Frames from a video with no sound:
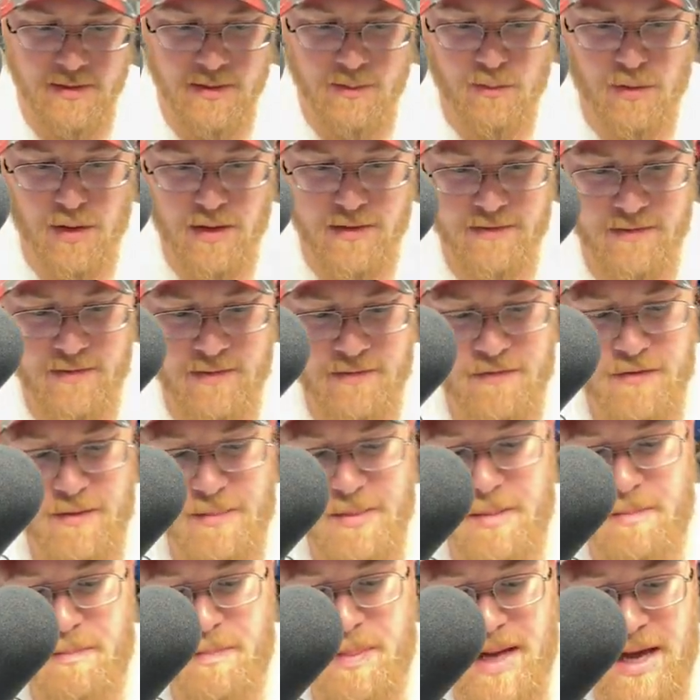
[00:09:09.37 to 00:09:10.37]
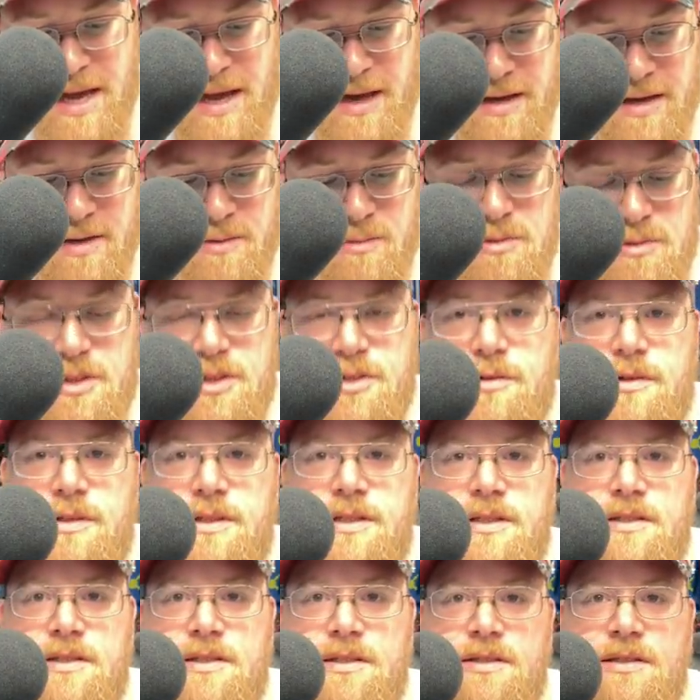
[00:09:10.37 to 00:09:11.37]
One from the back will do
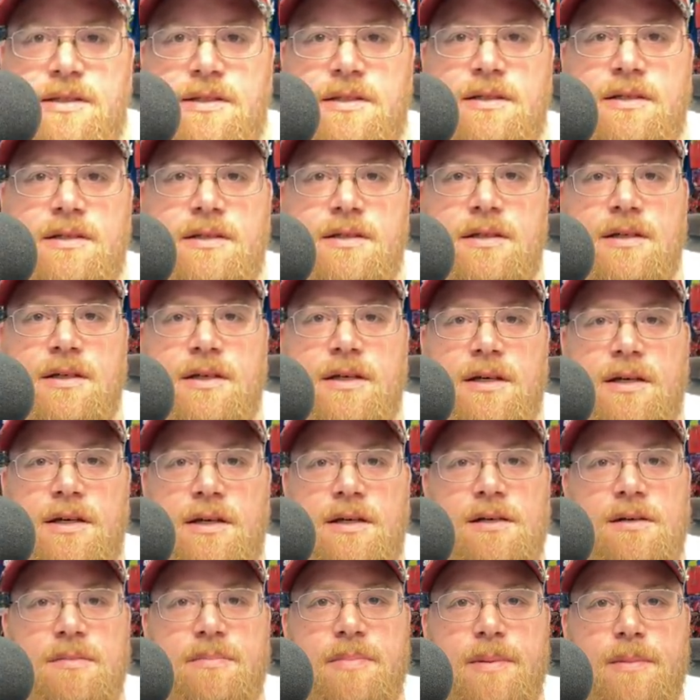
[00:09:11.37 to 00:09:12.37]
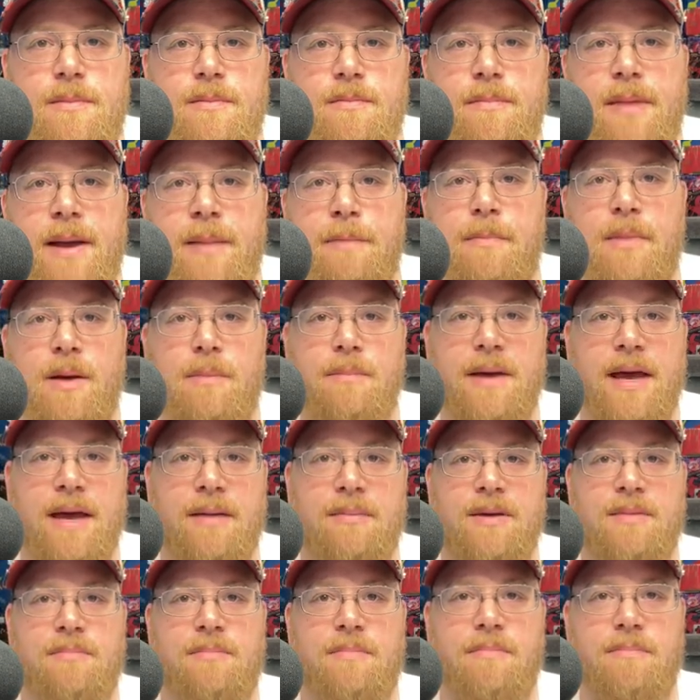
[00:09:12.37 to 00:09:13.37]
it. A
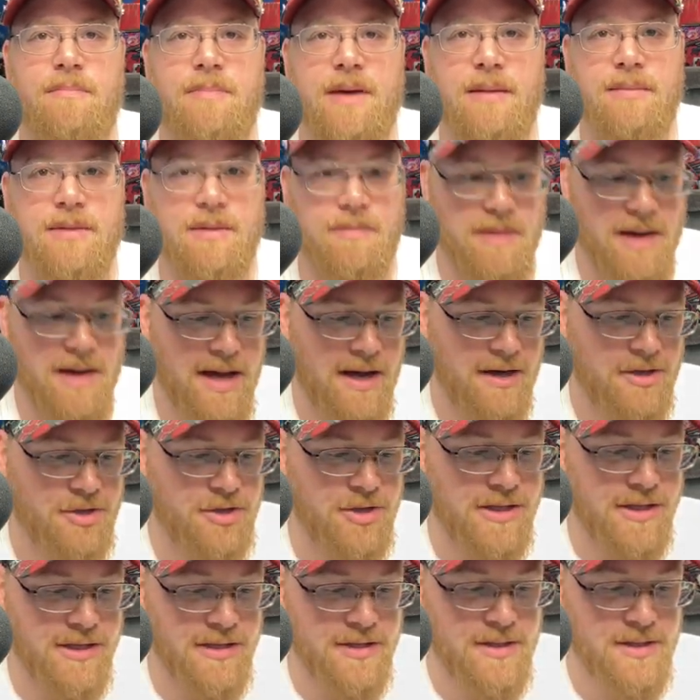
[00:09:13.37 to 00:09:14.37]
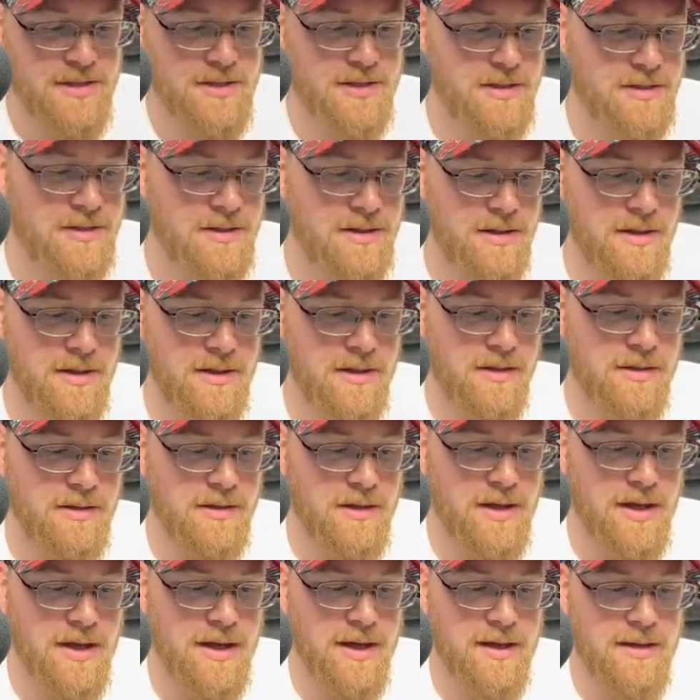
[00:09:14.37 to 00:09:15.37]
baby, baby pack tricks.
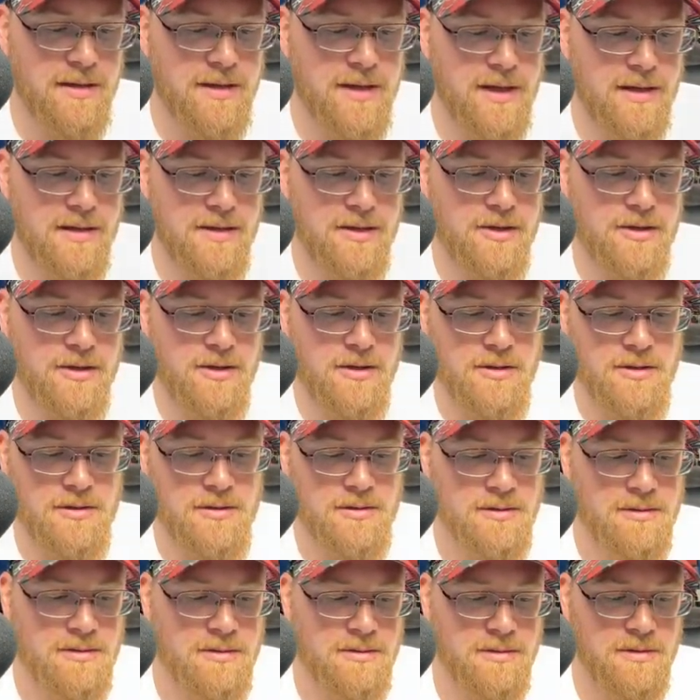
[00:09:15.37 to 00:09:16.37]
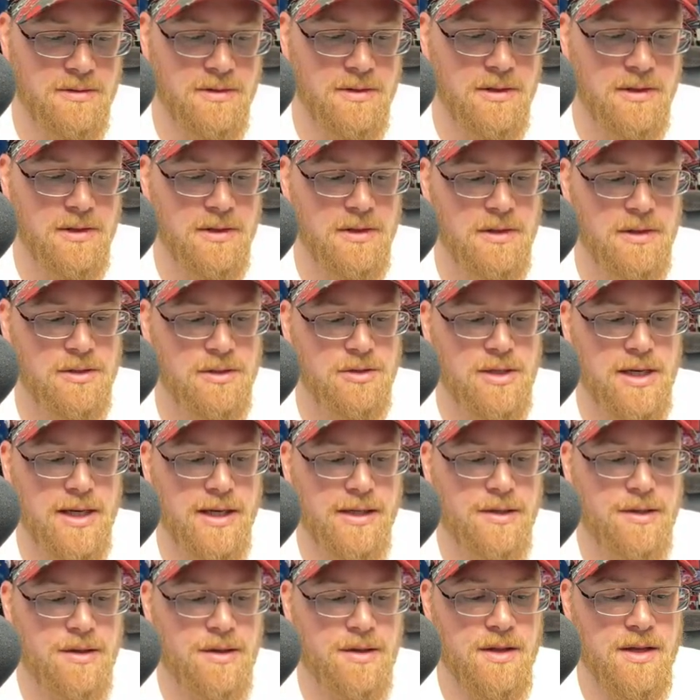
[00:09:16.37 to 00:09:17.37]
Okay, that little
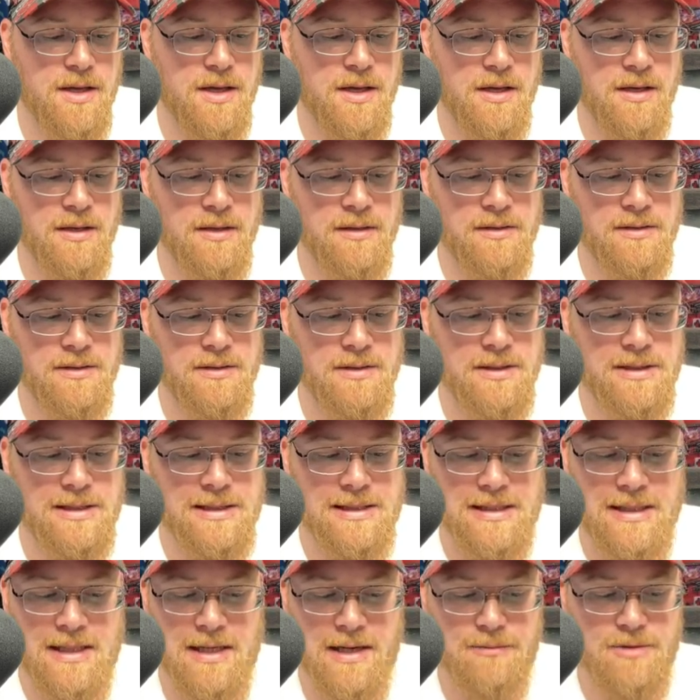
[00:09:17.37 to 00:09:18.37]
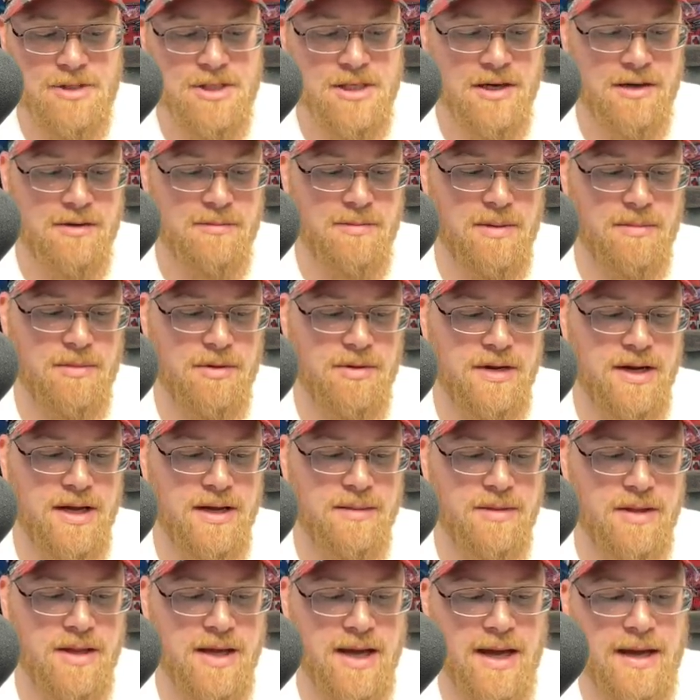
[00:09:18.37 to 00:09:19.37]
dragon thing. Ugh, I wish I could remember the
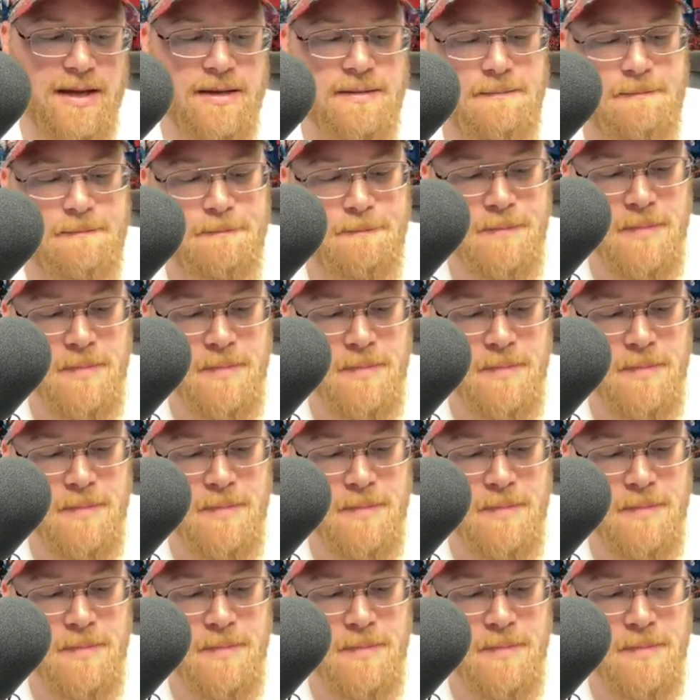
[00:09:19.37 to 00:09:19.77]
name of that.